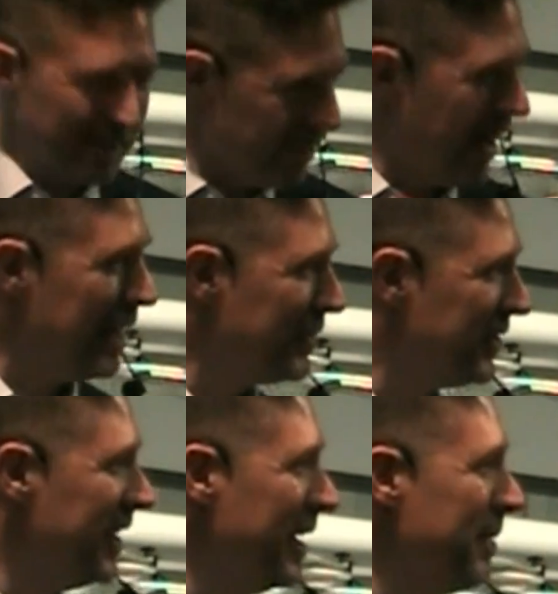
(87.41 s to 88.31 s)
My name's
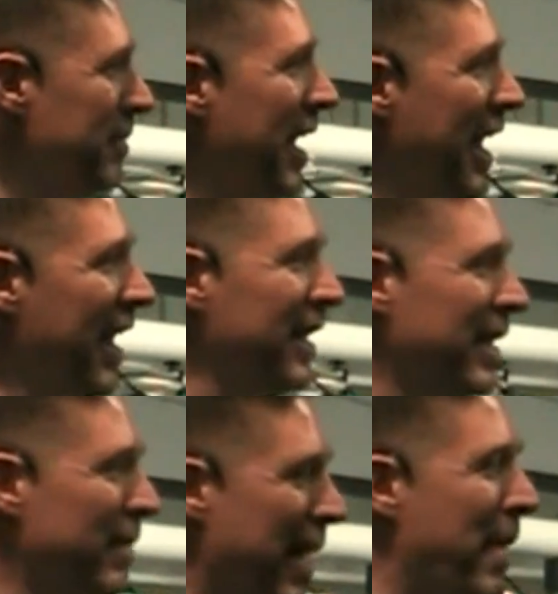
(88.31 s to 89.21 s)
Tim, and
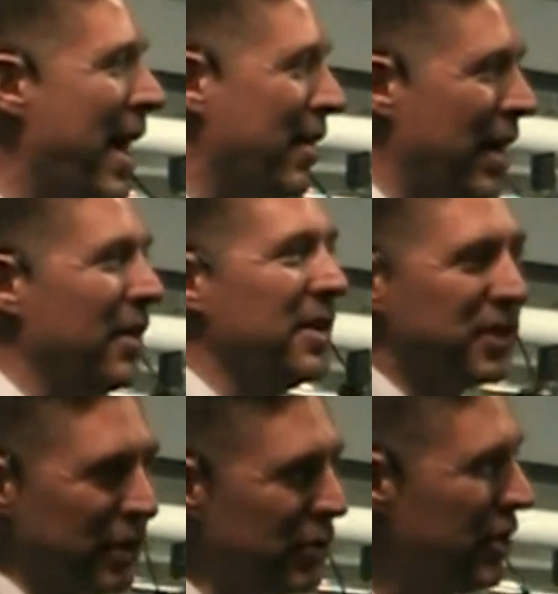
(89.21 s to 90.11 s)
my background is
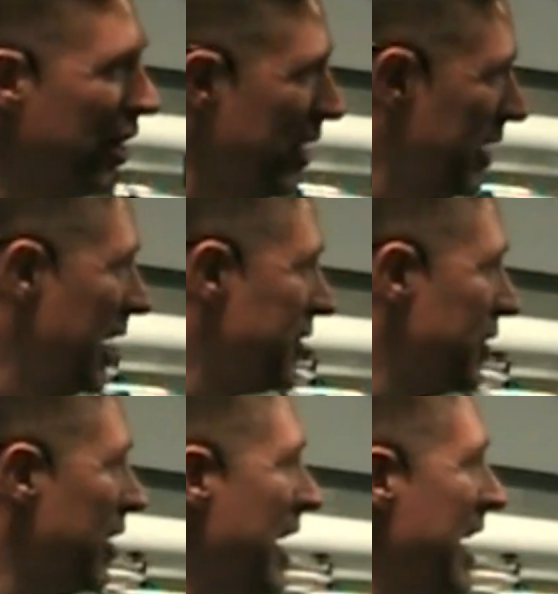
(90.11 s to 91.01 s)
solution
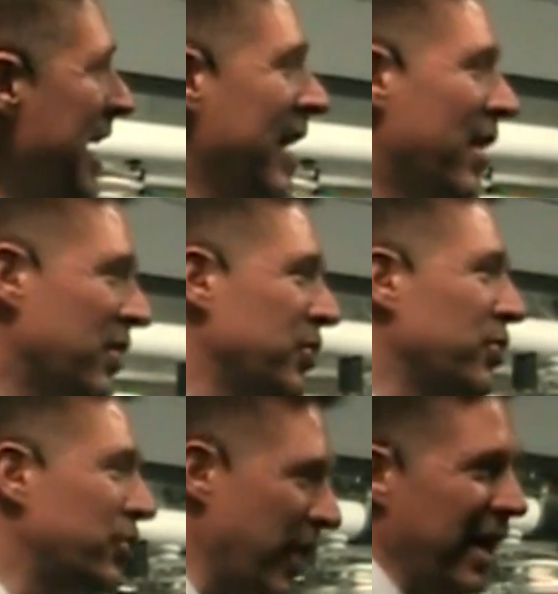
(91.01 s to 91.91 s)
architecture and also
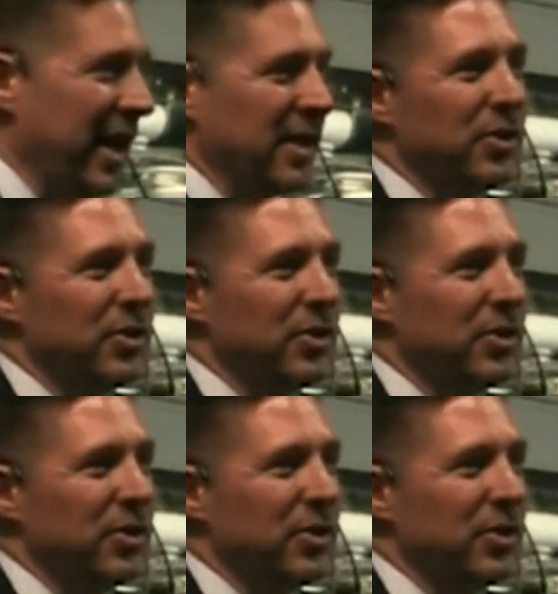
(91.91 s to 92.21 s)
training.